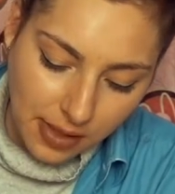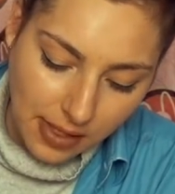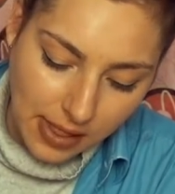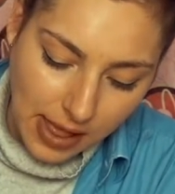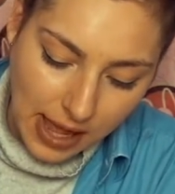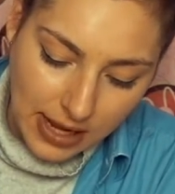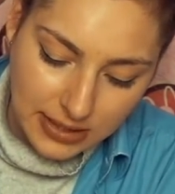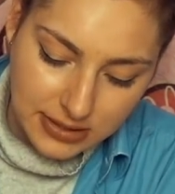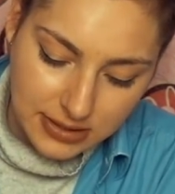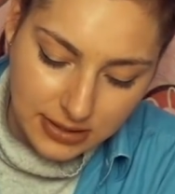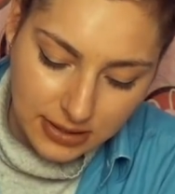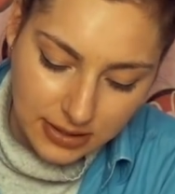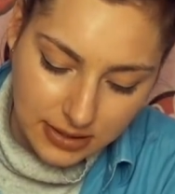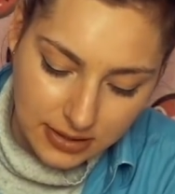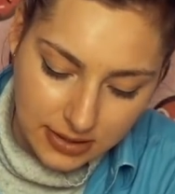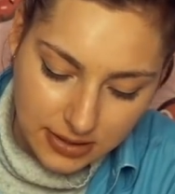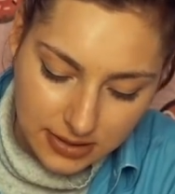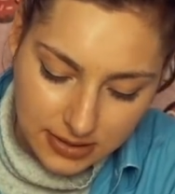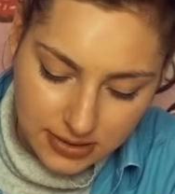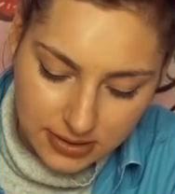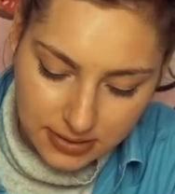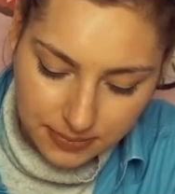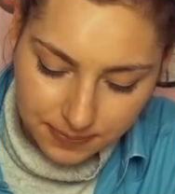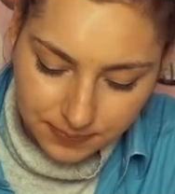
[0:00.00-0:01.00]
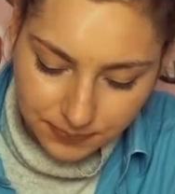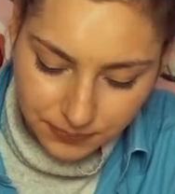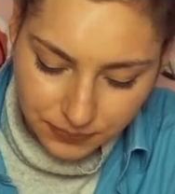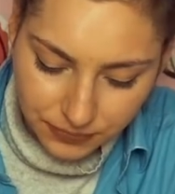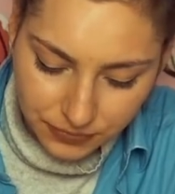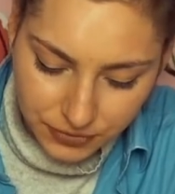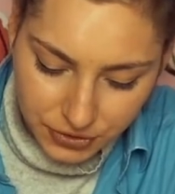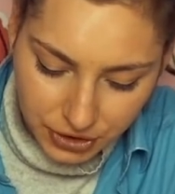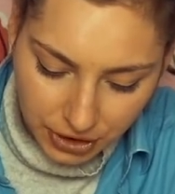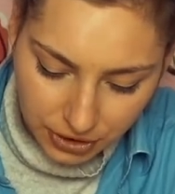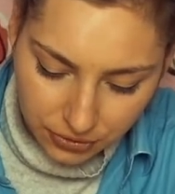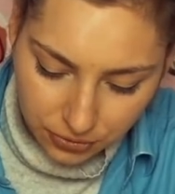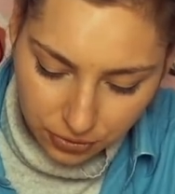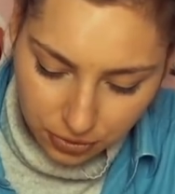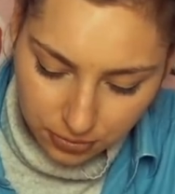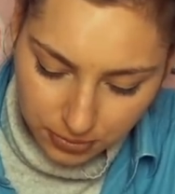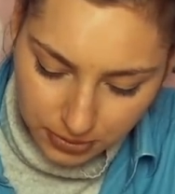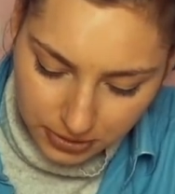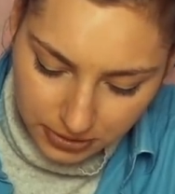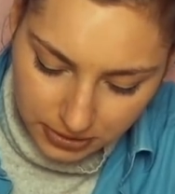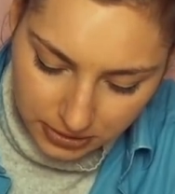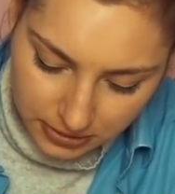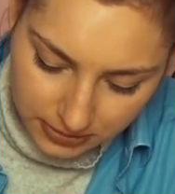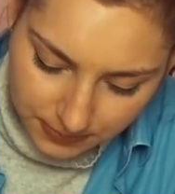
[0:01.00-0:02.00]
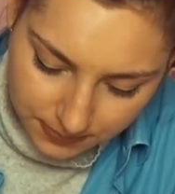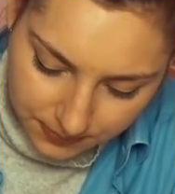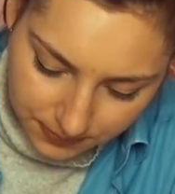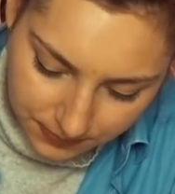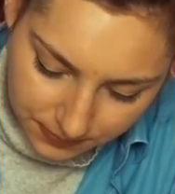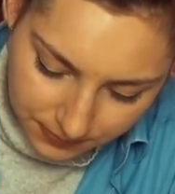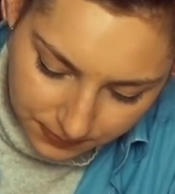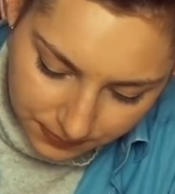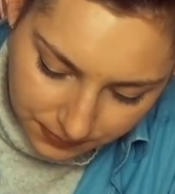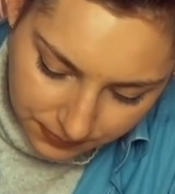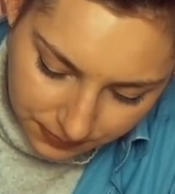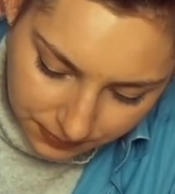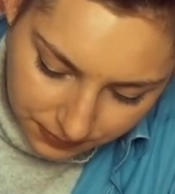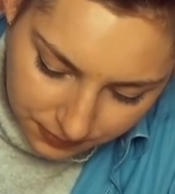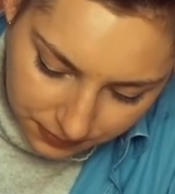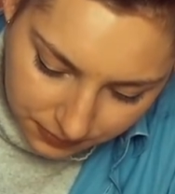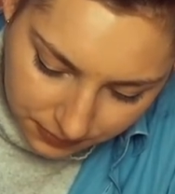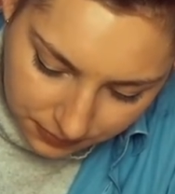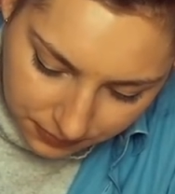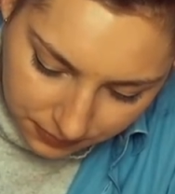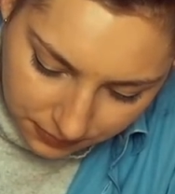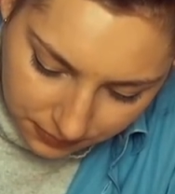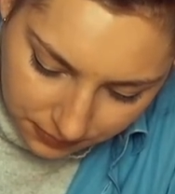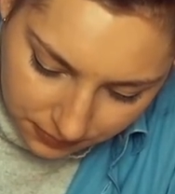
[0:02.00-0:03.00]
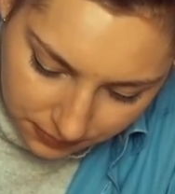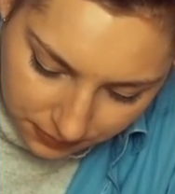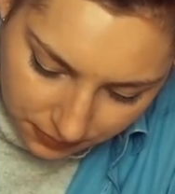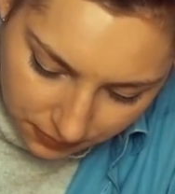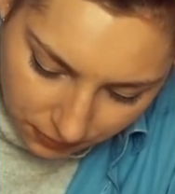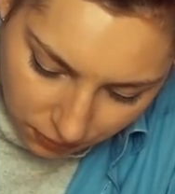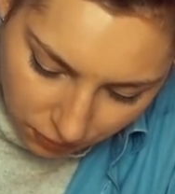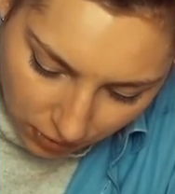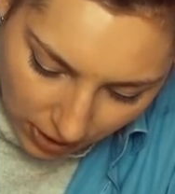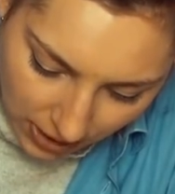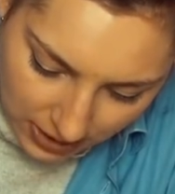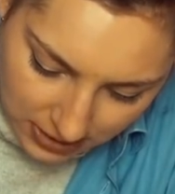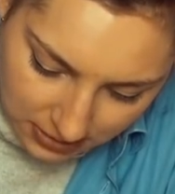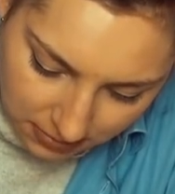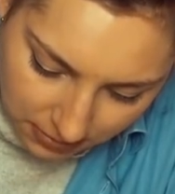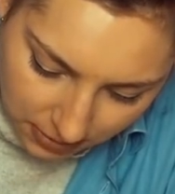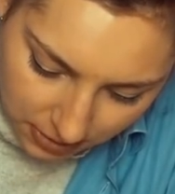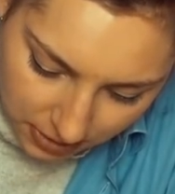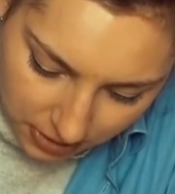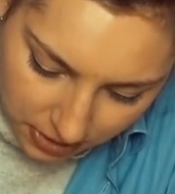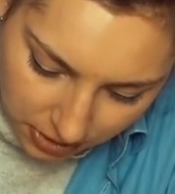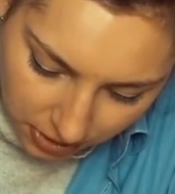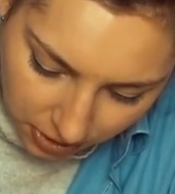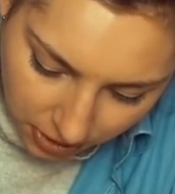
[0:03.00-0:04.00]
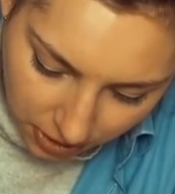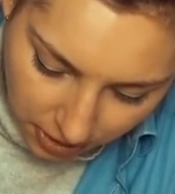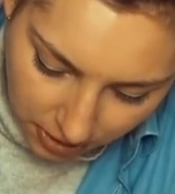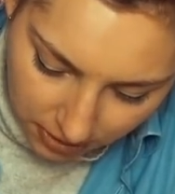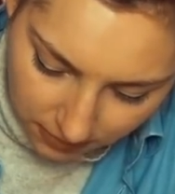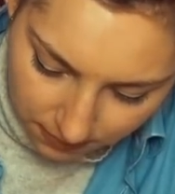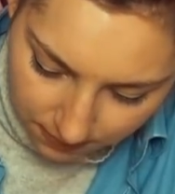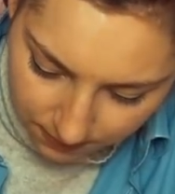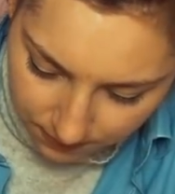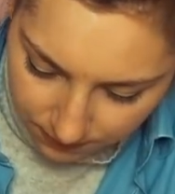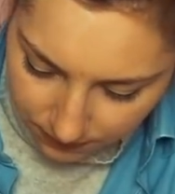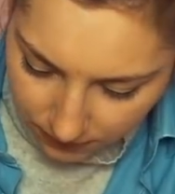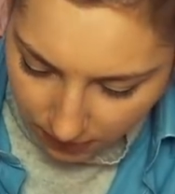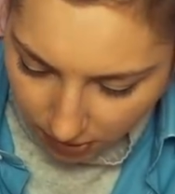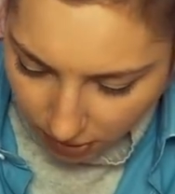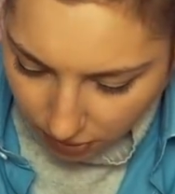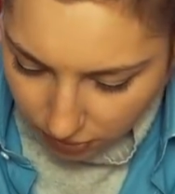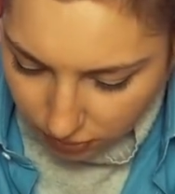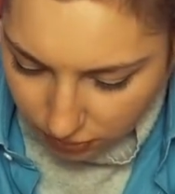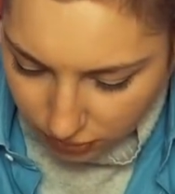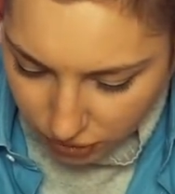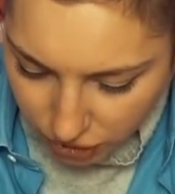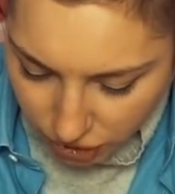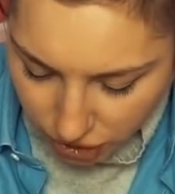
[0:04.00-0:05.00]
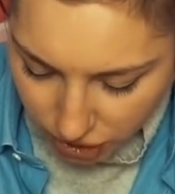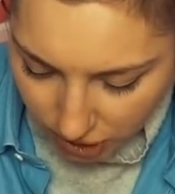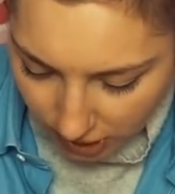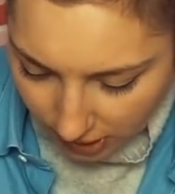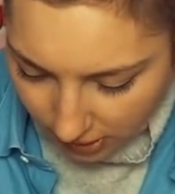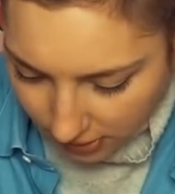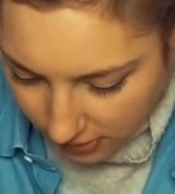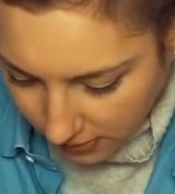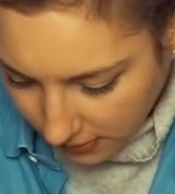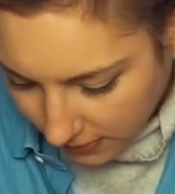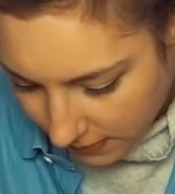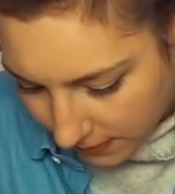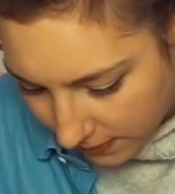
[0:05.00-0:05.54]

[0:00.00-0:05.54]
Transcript: lastly, this ginormous raspberry tart. Oh shit,